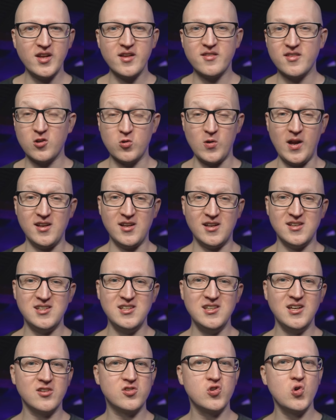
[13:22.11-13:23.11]
it's a great
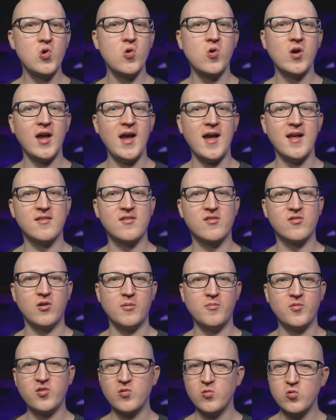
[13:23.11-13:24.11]
idea to look at
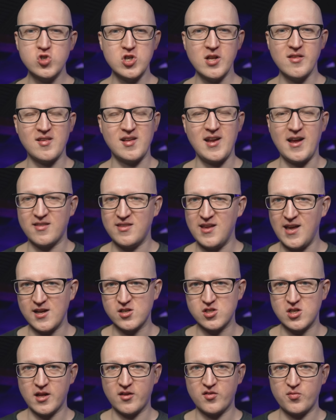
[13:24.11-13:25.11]
some solutions like the
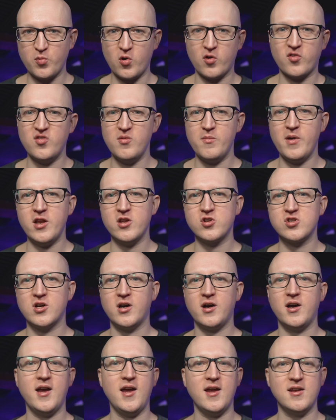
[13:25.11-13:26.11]
Nginx Proxy
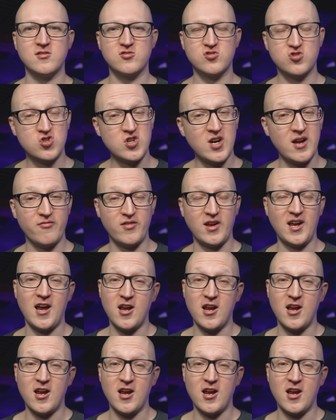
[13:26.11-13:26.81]
Manager and Traefik.